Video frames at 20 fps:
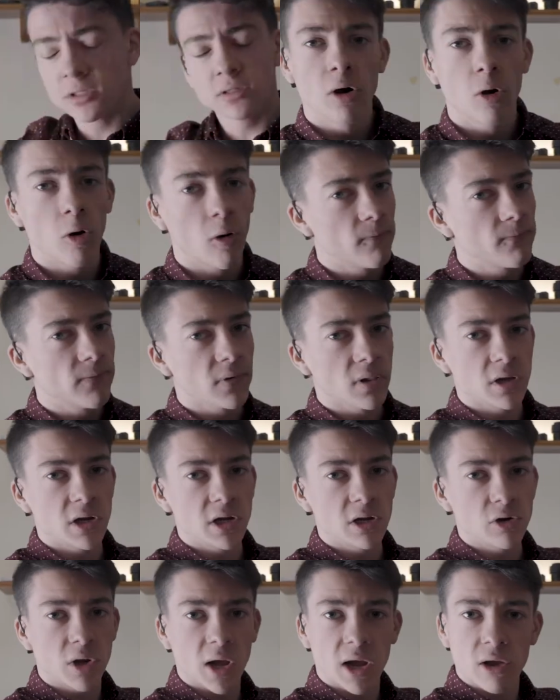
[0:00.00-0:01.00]

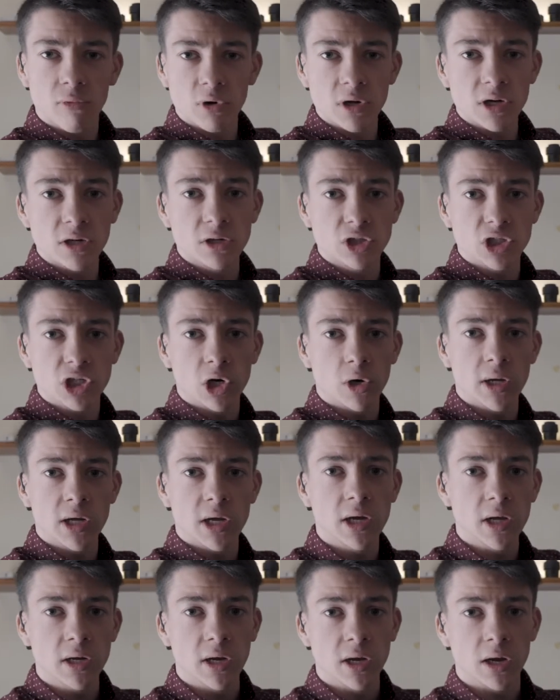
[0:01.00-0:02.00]
Hopefully you guys would enjoy
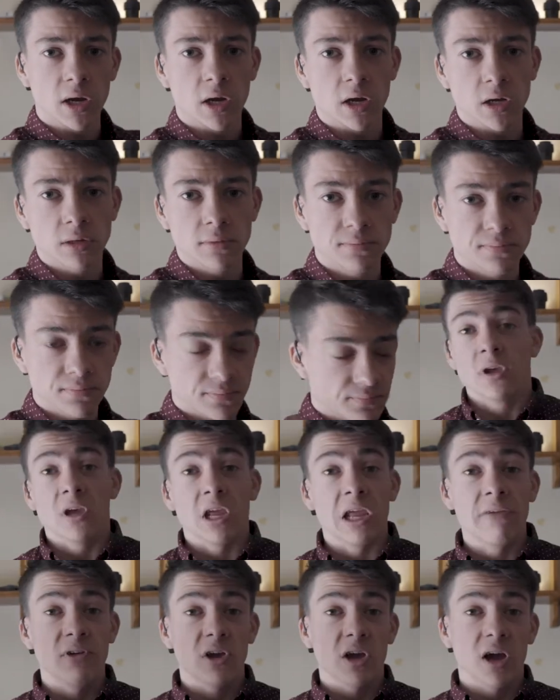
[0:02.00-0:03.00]
it. And
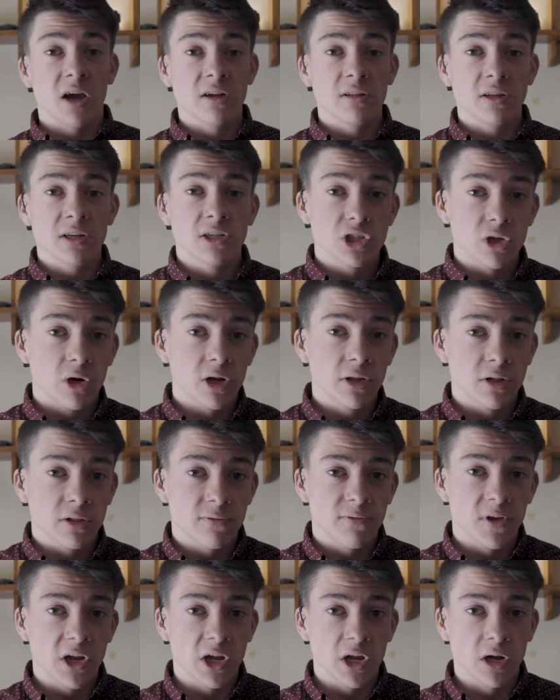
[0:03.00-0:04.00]
if you guys enjoy this
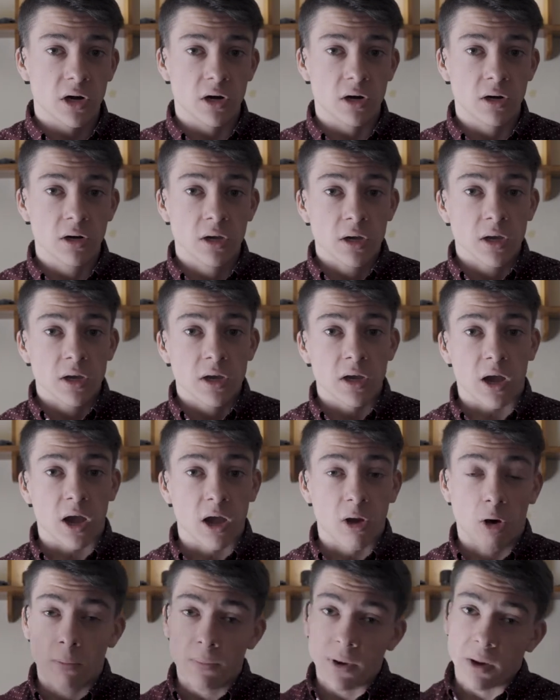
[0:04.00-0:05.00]
video, I
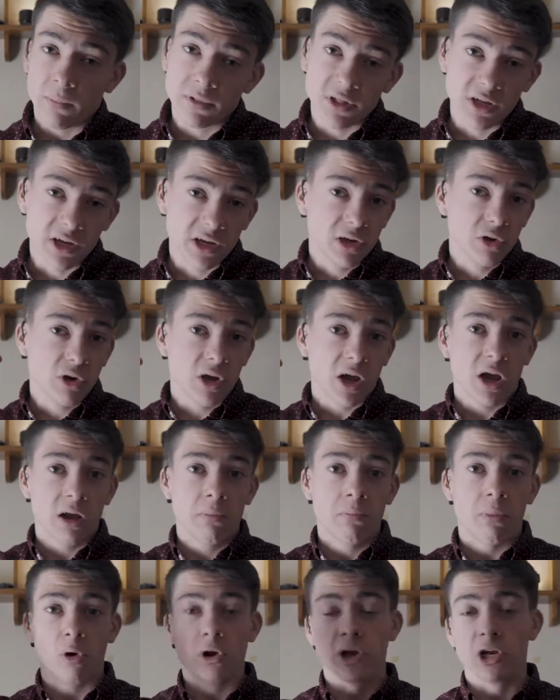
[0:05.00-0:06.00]
hope I'm seeing you guys
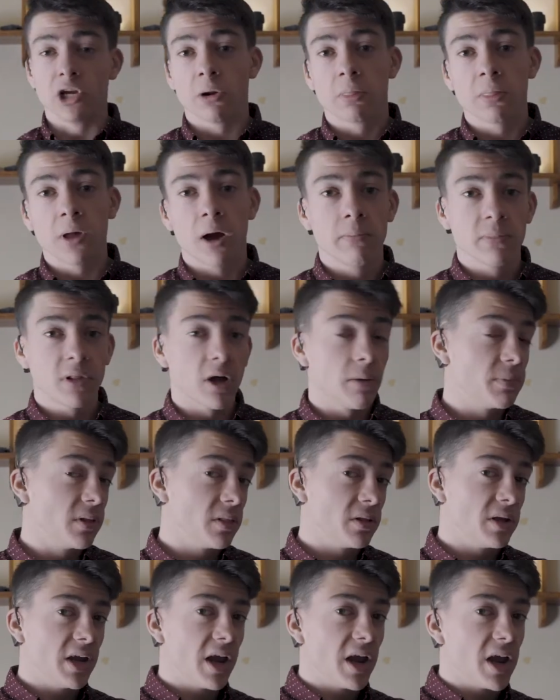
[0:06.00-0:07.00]
pointing your thumbs up in
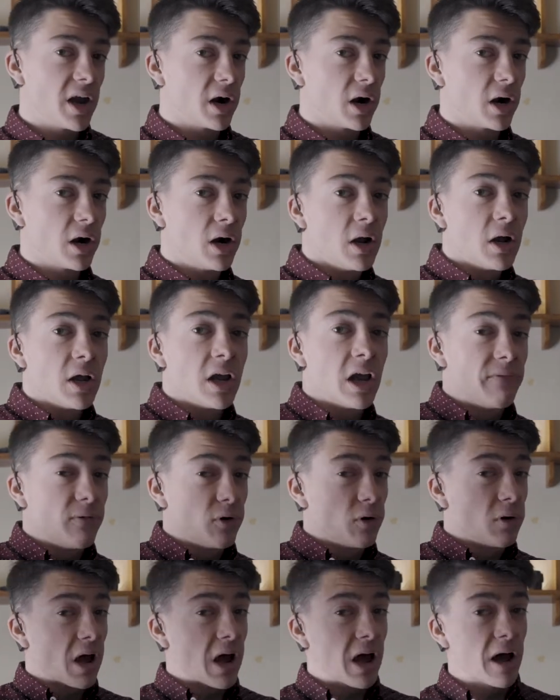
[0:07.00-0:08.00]
the air. If
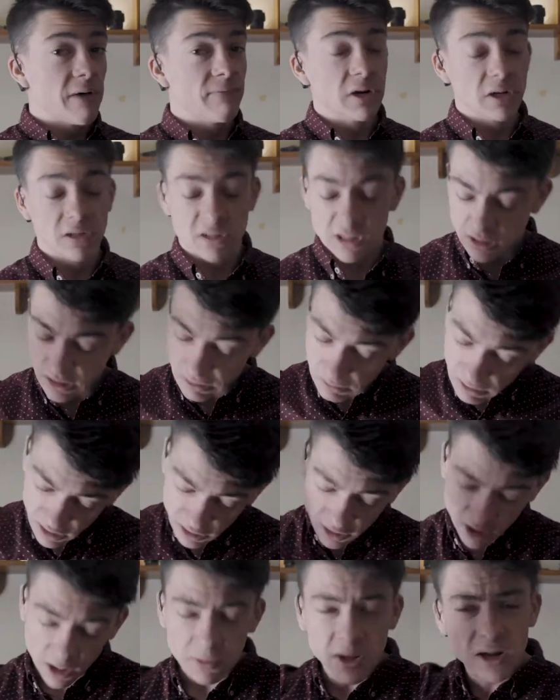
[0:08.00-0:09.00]
you haven't, click on